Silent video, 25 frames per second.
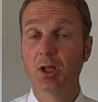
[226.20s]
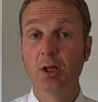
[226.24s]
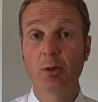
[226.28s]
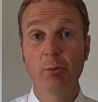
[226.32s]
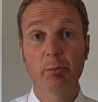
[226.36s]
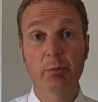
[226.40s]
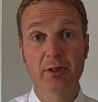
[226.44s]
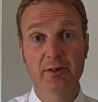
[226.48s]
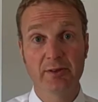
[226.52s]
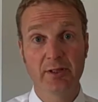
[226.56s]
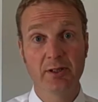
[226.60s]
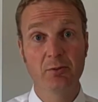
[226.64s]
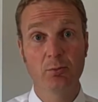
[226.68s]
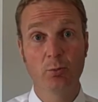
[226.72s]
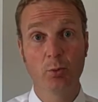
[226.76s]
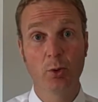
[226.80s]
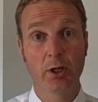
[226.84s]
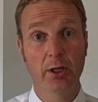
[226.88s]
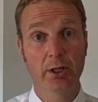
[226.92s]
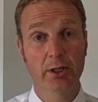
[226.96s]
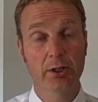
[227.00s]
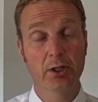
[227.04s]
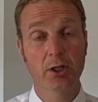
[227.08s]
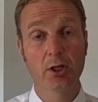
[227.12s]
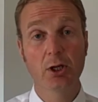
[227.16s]
But it didn't
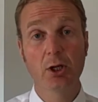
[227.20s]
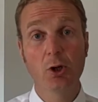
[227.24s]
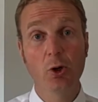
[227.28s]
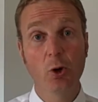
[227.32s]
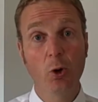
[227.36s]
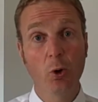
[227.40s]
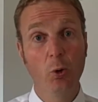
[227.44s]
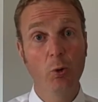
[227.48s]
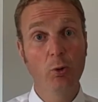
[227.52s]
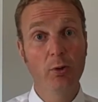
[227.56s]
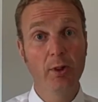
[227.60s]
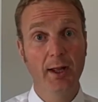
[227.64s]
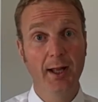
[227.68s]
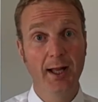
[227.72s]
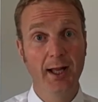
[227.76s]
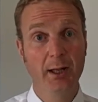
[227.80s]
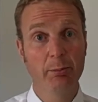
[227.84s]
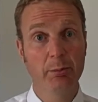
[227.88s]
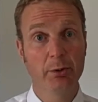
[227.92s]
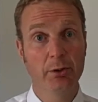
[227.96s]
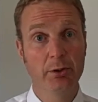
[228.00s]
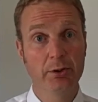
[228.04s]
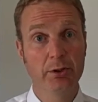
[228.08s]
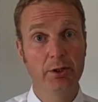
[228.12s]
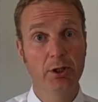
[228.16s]
work. All that
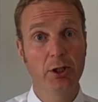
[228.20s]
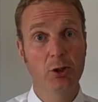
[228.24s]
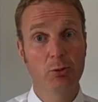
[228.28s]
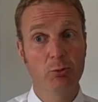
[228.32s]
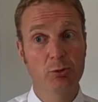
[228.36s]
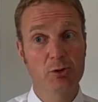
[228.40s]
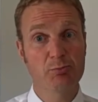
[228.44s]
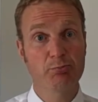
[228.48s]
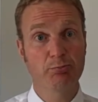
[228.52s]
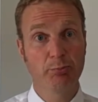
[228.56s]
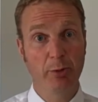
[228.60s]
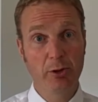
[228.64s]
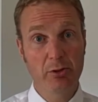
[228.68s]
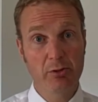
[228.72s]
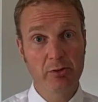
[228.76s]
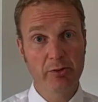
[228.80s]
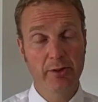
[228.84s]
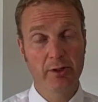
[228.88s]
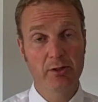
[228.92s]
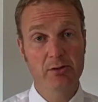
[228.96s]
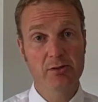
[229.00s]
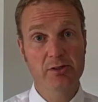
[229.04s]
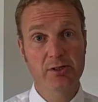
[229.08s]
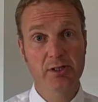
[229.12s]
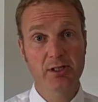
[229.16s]
happened was both
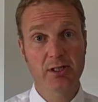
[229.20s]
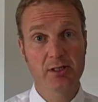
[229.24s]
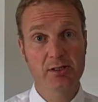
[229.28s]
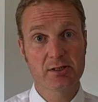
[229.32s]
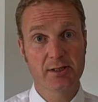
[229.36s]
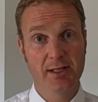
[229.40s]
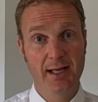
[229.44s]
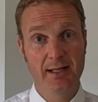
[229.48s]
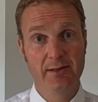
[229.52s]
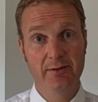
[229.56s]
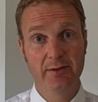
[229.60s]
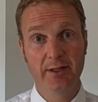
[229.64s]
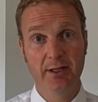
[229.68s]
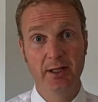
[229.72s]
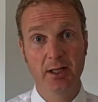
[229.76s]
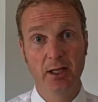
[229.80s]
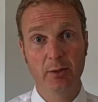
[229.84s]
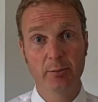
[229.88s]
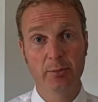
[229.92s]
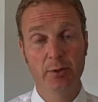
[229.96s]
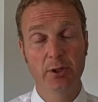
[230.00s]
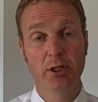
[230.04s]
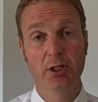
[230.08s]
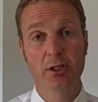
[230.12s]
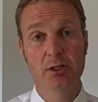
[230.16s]
those things ended
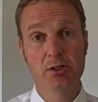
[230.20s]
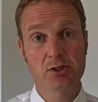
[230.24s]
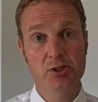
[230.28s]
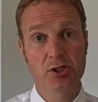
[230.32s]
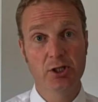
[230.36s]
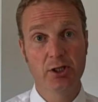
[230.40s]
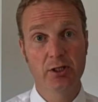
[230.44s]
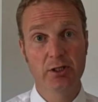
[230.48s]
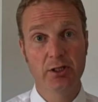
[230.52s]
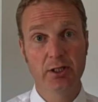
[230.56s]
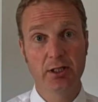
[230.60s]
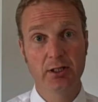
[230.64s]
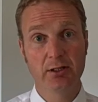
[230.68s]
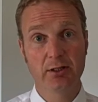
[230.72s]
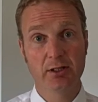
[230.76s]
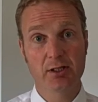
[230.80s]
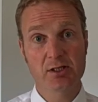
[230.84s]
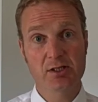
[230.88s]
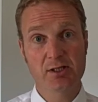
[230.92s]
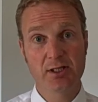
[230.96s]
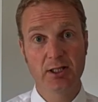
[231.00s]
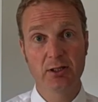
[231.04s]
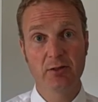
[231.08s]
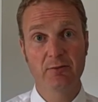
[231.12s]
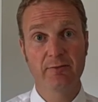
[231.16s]
up turning the
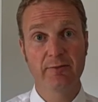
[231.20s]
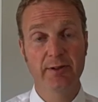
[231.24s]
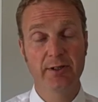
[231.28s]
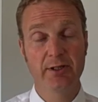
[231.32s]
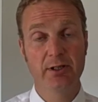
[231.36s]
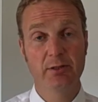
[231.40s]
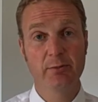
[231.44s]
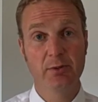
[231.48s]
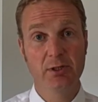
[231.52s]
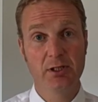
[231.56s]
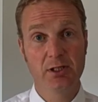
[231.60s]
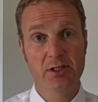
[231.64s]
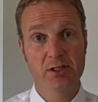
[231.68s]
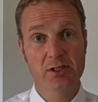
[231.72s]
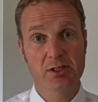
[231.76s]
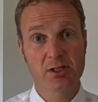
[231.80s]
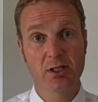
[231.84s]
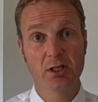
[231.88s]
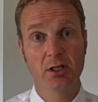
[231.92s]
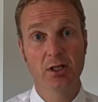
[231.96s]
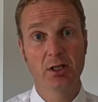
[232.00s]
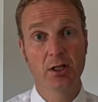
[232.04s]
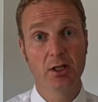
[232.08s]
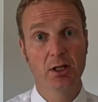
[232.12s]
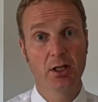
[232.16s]
South Vietnamese
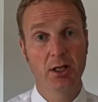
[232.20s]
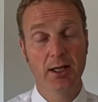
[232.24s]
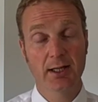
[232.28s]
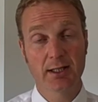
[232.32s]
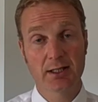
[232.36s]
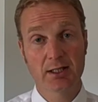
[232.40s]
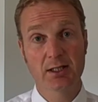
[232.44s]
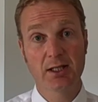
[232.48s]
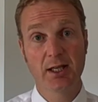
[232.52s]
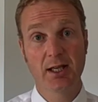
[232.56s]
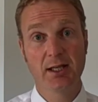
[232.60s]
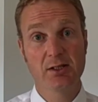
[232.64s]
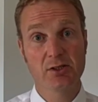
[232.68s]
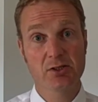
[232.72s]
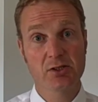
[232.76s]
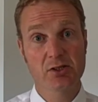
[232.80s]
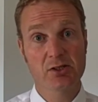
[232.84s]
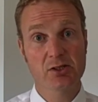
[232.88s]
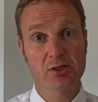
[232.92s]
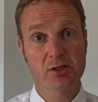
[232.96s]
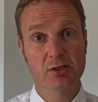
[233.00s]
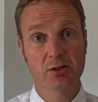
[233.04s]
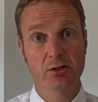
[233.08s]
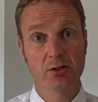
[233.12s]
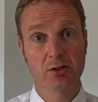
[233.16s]

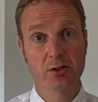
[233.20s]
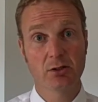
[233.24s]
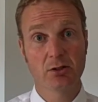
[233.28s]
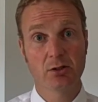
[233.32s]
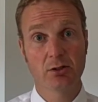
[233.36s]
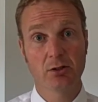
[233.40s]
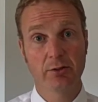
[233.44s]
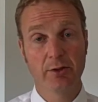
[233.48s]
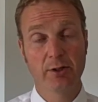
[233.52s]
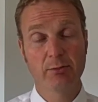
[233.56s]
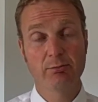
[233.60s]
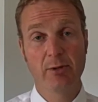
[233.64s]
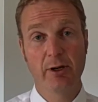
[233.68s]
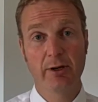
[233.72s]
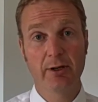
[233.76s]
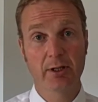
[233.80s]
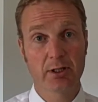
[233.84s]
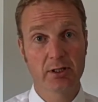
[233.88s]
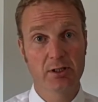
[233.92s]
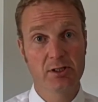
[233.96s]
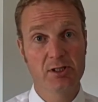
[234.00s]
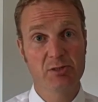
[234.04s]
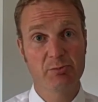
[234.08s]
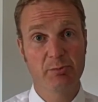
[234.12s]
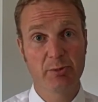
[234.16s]
against the
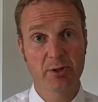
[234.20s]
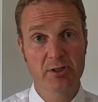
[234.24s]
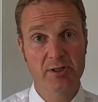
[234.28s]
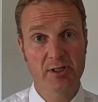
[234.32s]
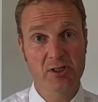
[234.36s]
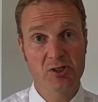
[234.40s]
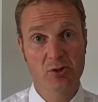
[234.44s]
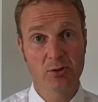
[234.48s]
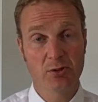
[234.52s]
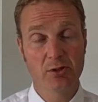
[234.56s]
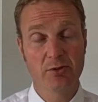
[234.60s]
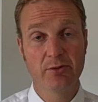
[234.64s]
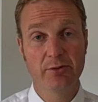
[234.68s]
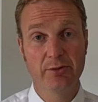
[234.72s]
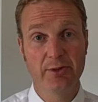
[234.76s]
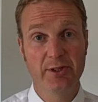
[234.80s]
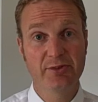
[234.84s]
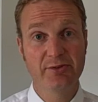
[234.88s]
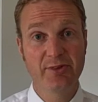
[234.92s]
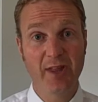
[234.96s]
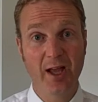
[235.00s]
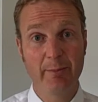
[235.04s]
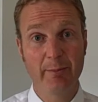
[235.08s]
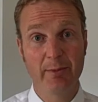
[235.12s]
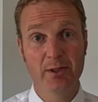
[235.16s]
Americans because they saw the
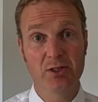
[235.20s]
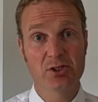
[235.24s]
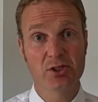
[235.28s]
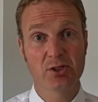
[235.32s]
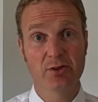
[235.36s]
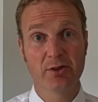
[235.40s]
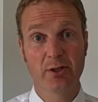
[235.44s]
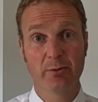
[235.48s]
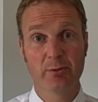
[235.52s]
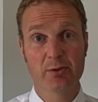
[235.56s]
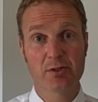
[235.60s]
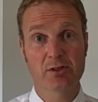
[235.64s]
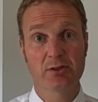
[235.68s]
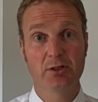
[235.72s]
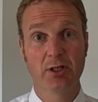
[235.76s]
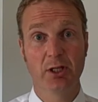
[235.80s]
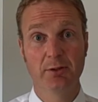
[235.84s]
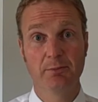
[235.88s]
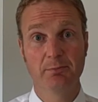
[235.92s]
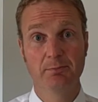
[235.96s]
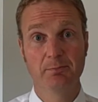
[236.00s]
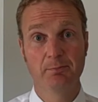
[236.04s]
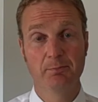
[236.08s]
damage that was done.